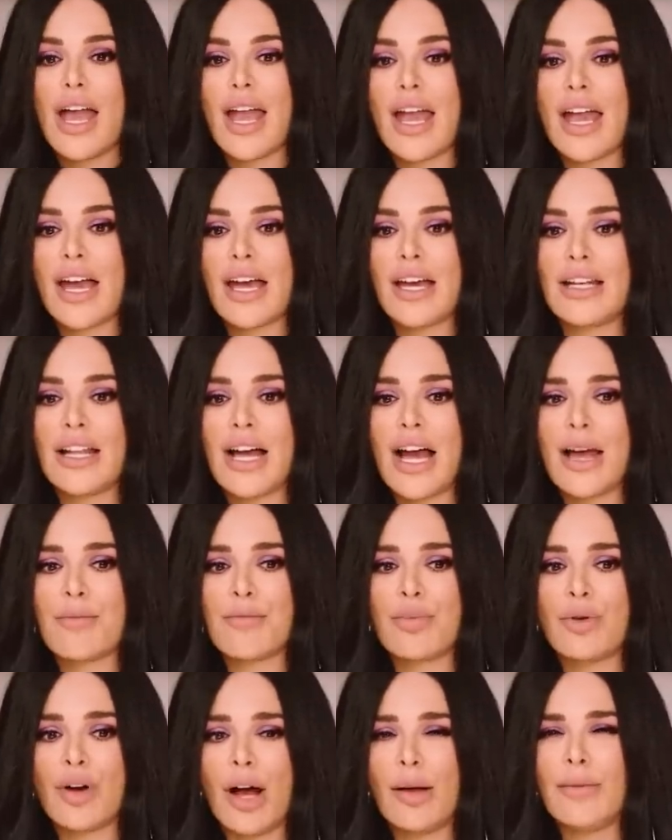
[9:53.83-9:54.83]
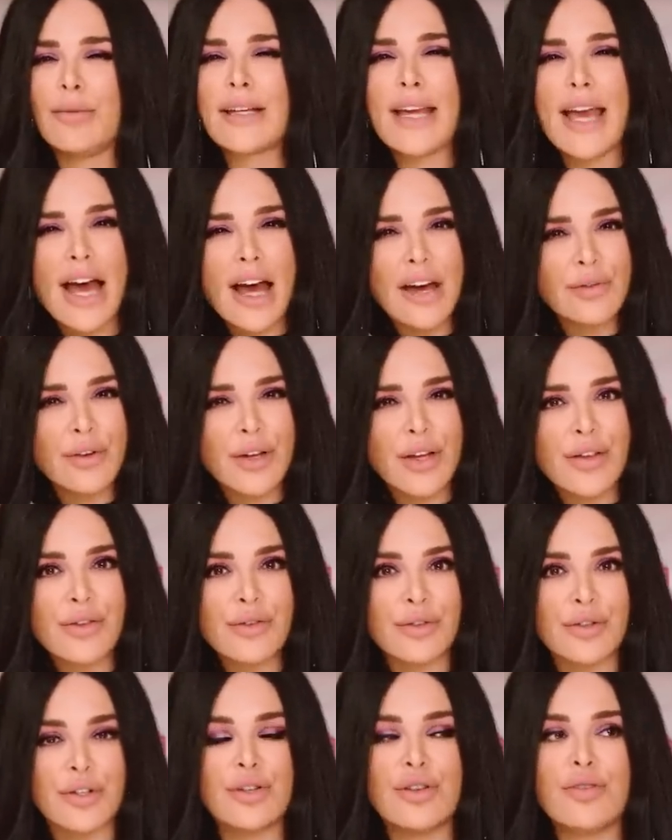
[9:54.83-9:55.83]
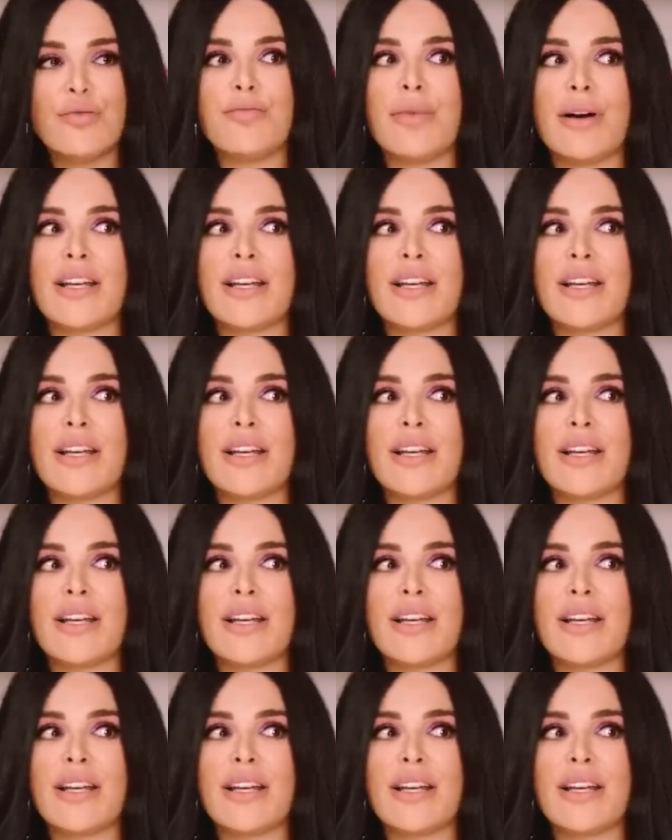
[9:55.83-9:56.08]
and I'm probably halfway through,